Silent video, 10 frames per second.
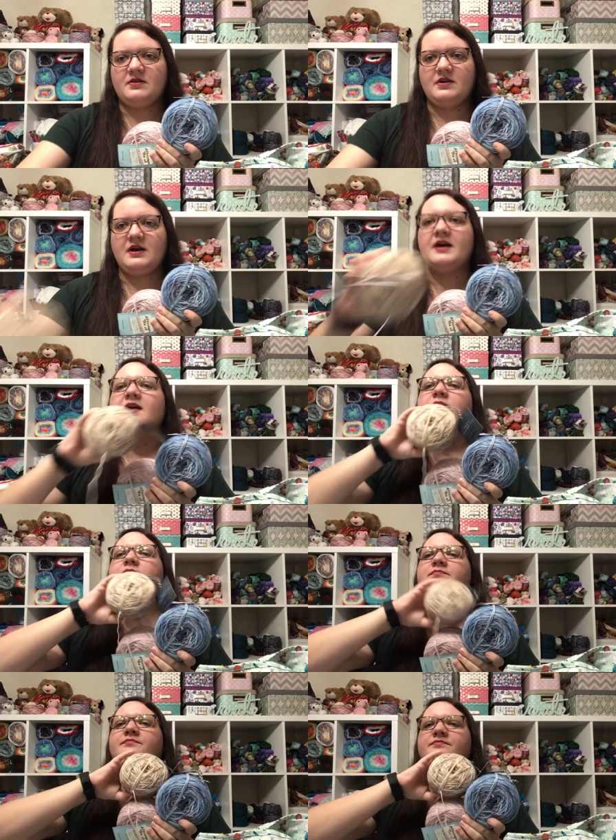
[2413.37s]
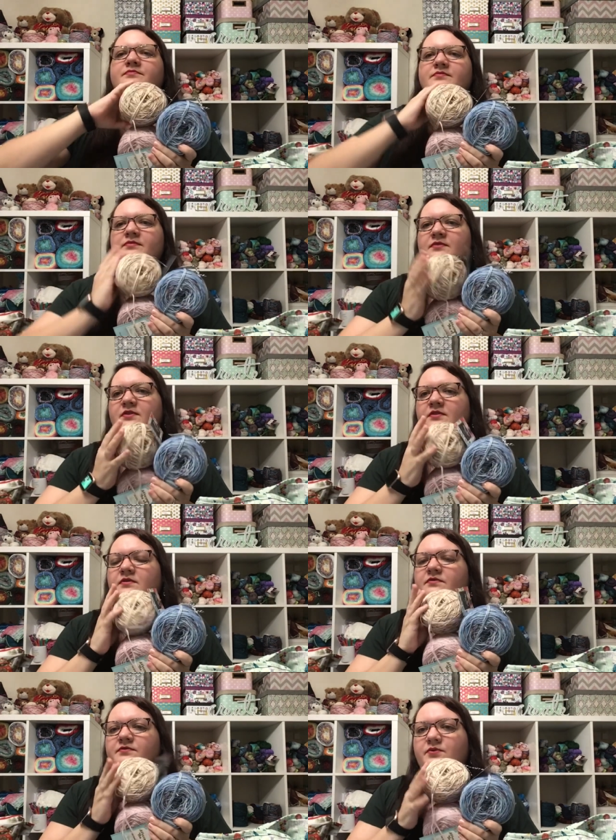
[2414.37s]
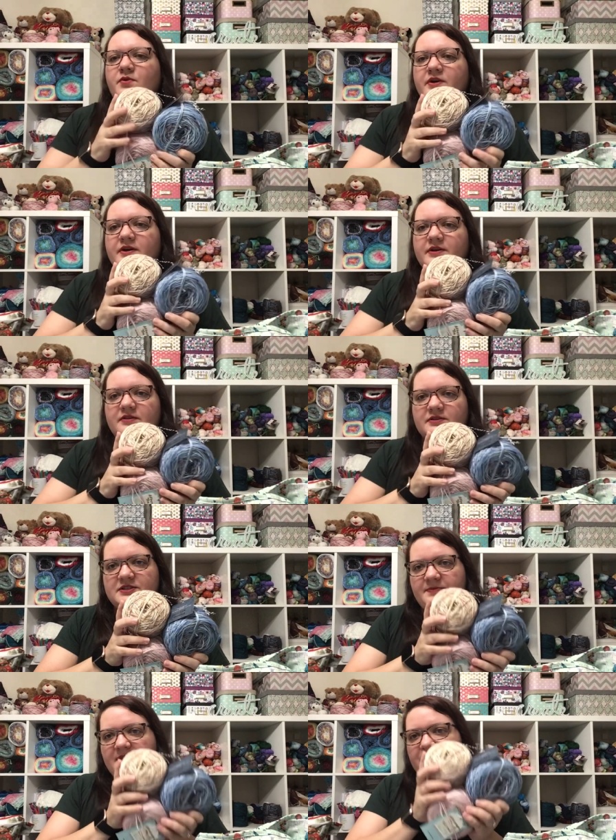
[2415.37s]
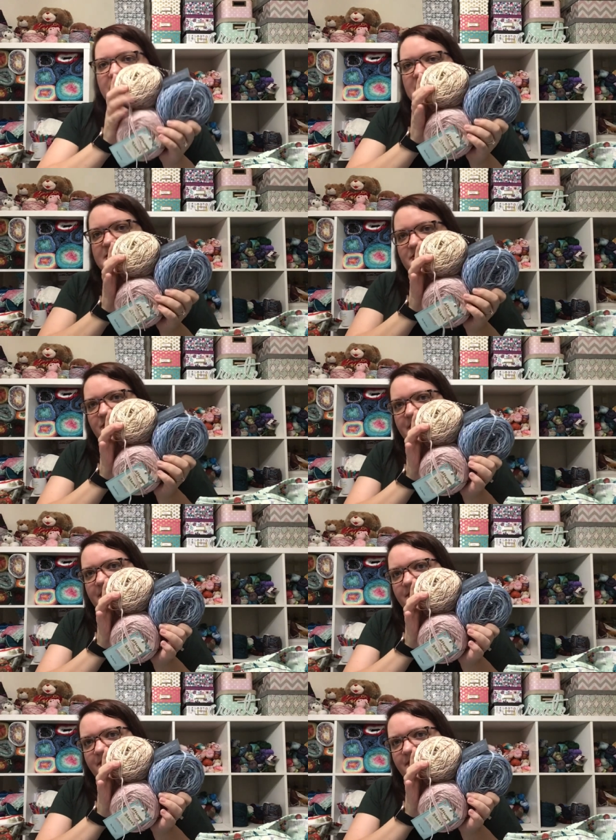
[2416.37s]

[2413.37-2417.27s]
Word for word: um, for to be with these three